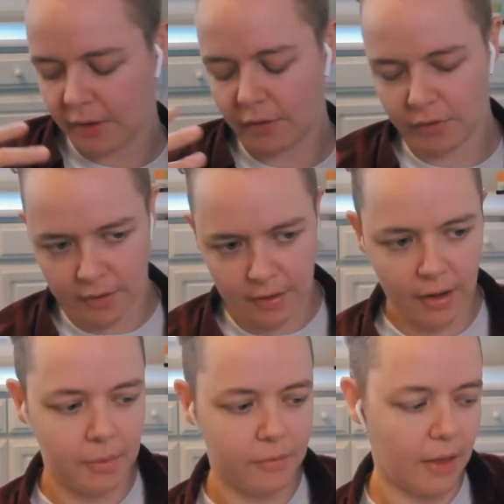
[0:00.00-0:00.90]
there's the
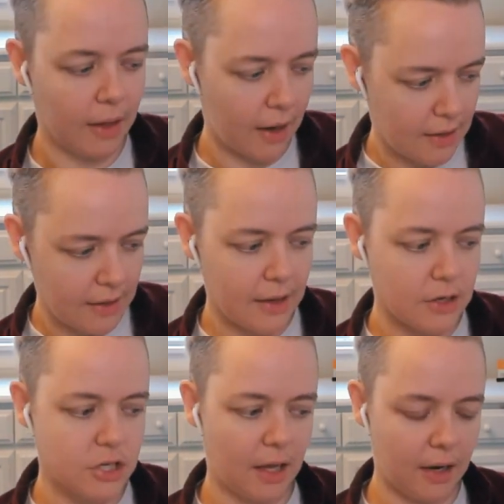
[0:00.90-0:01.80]
time of like ideation,